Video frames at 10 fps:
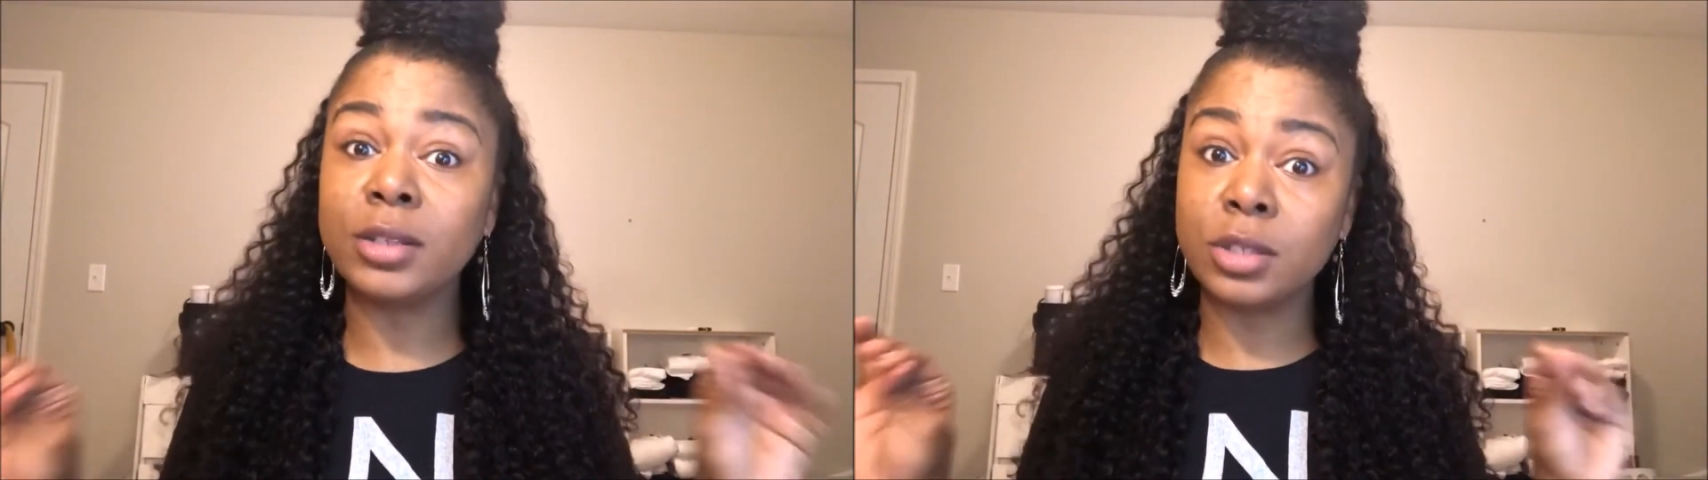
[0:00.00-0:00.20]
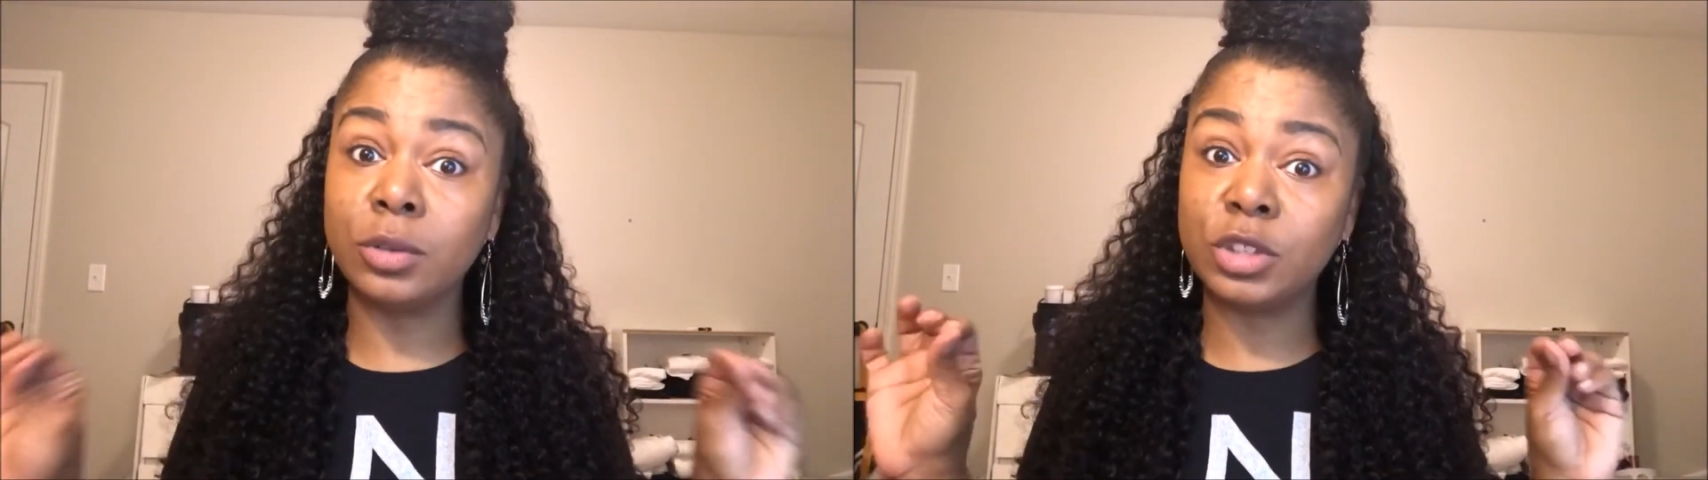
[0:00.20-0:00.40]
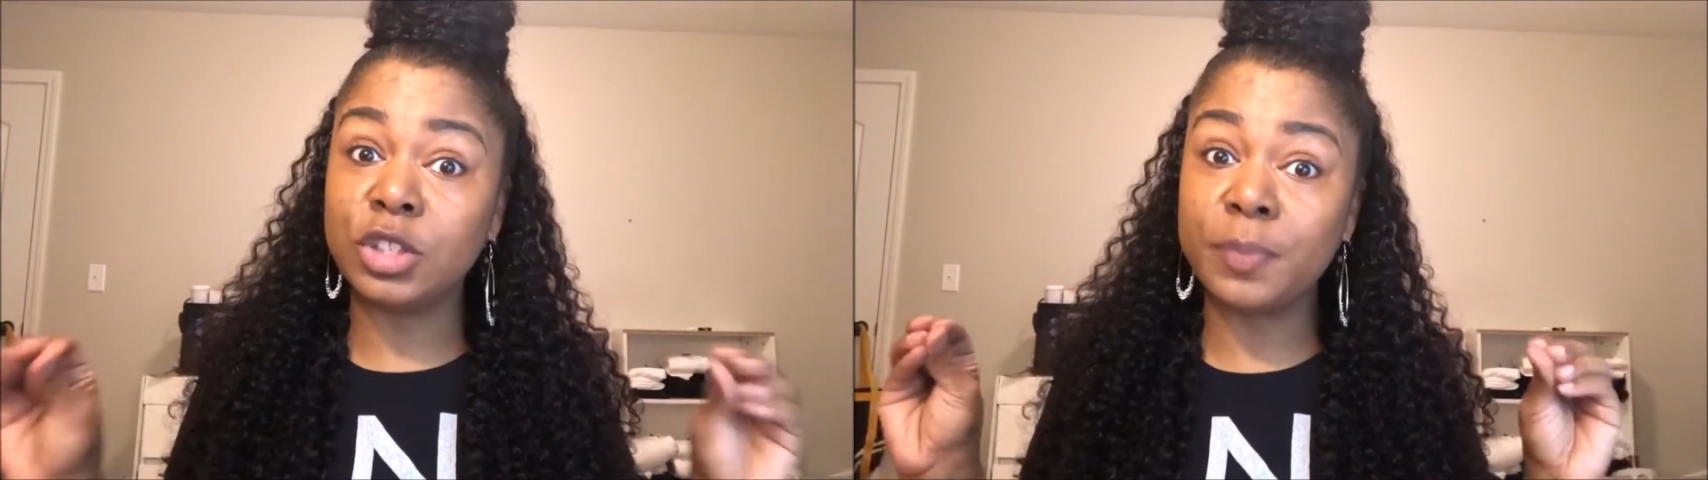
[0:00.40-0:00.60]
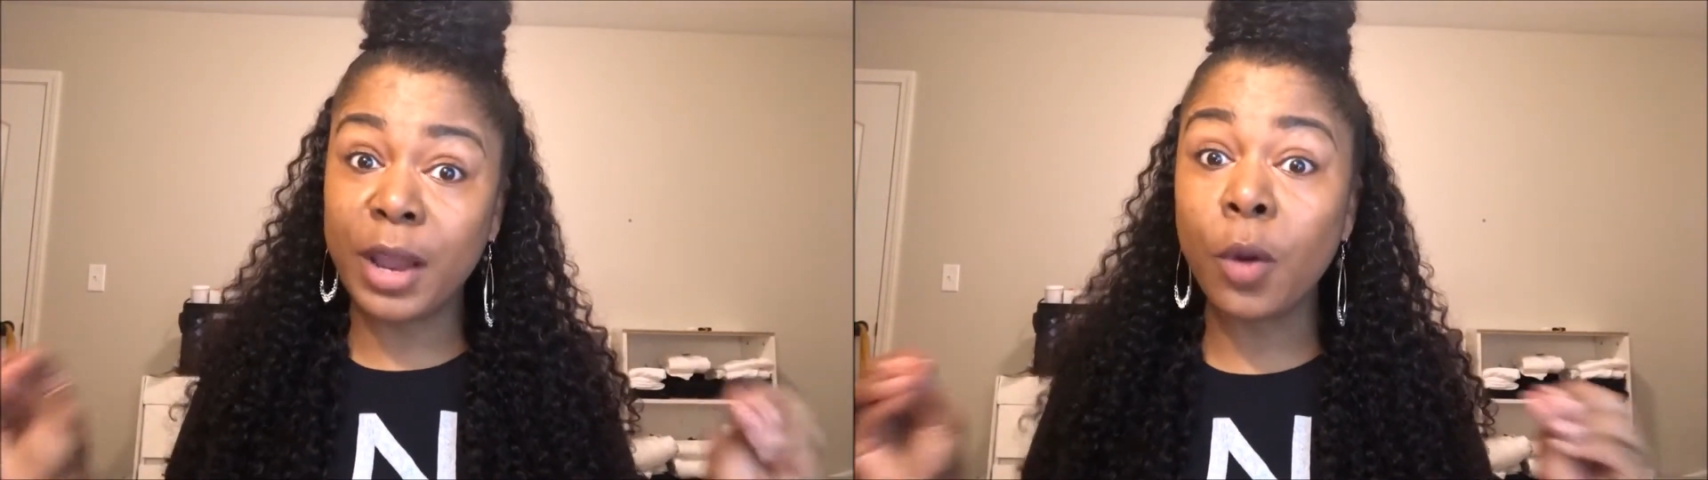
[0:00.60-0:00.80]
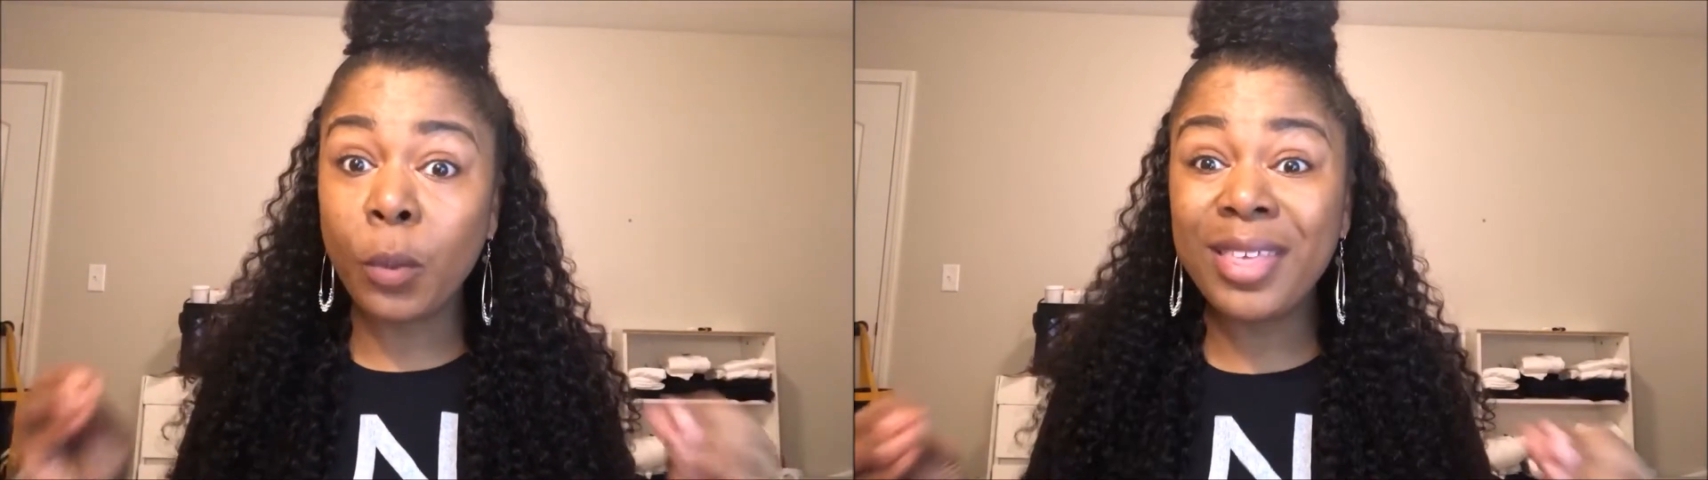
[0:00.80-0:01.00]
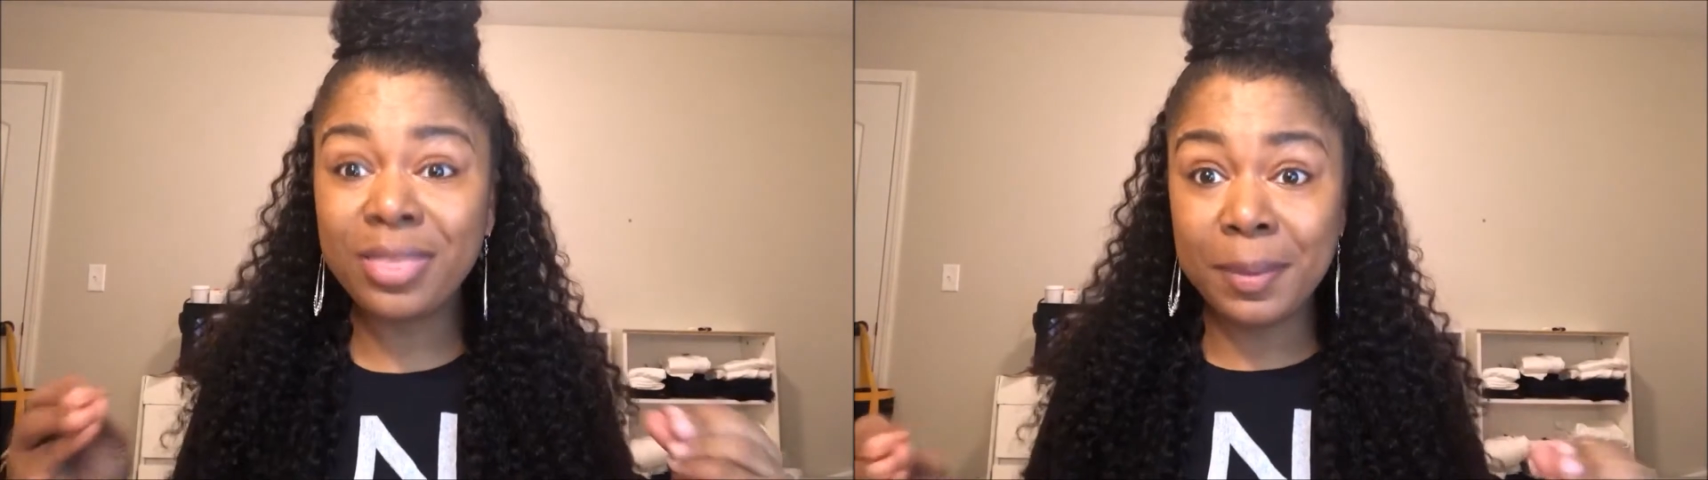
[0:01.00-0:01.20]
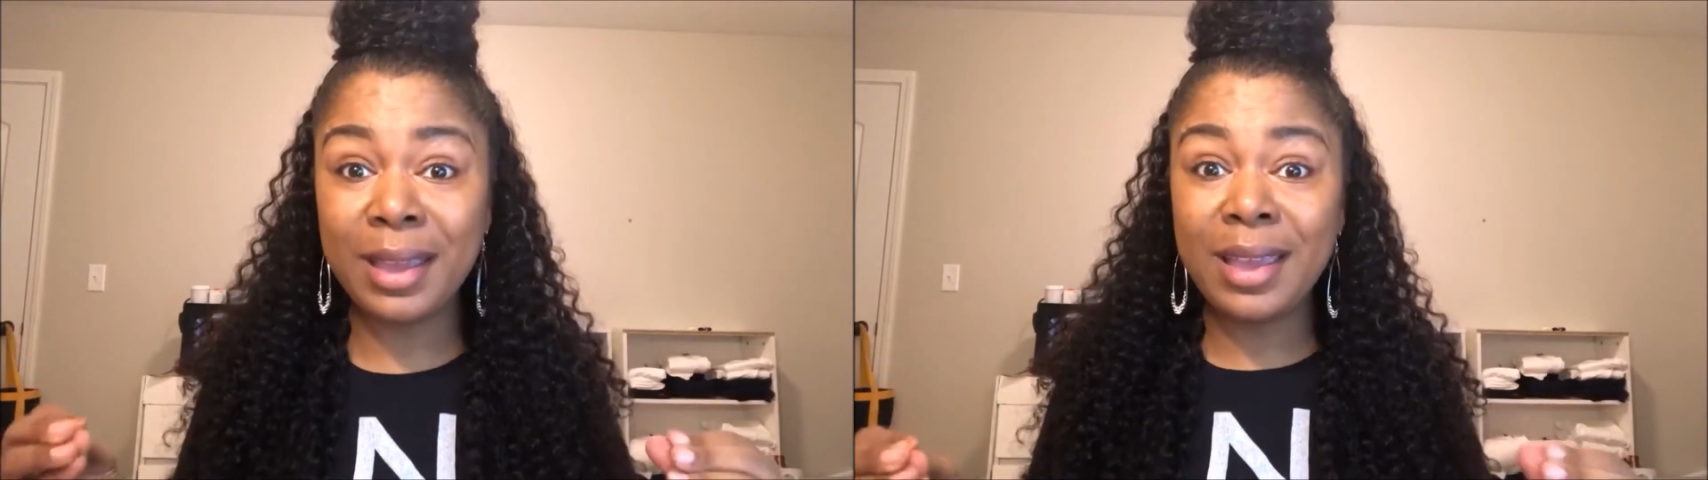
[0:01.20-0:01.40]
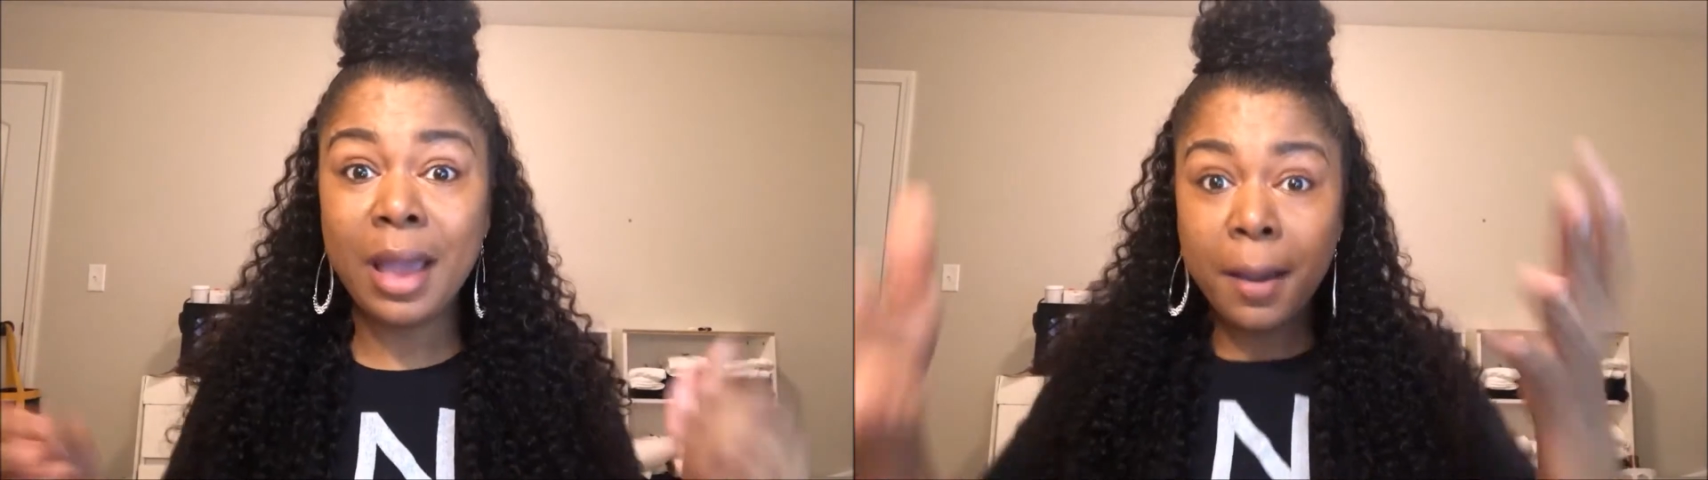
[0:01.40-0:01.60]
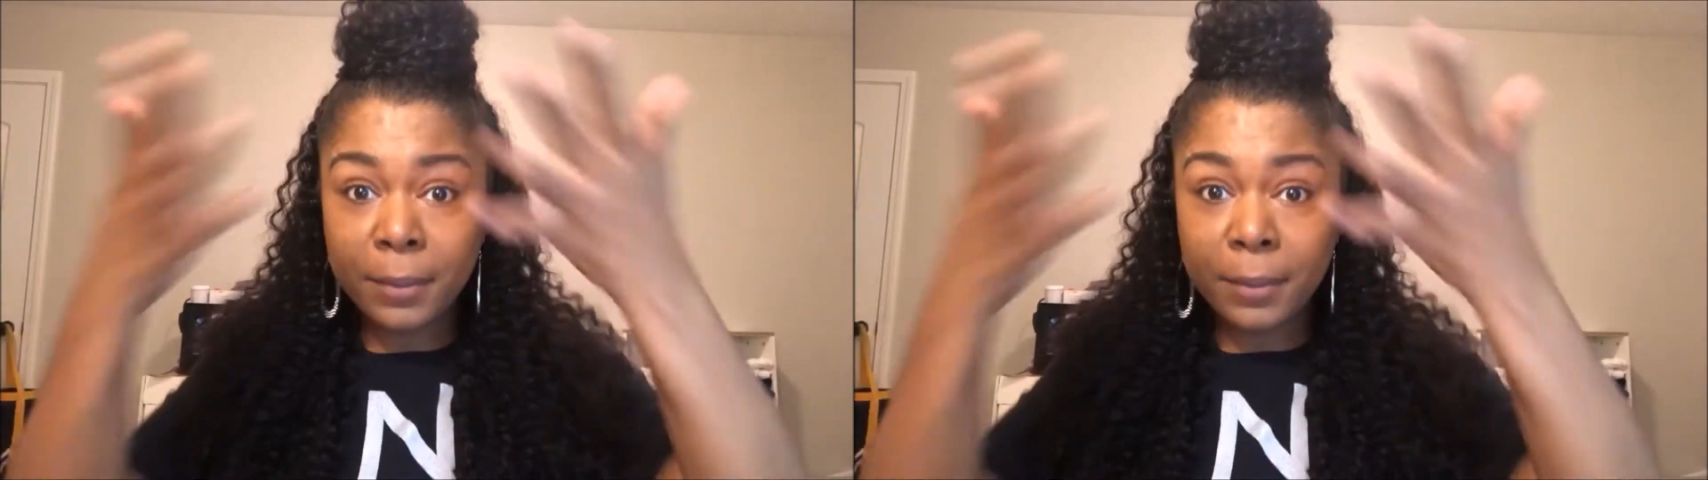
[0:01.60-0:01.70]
So just bear with me,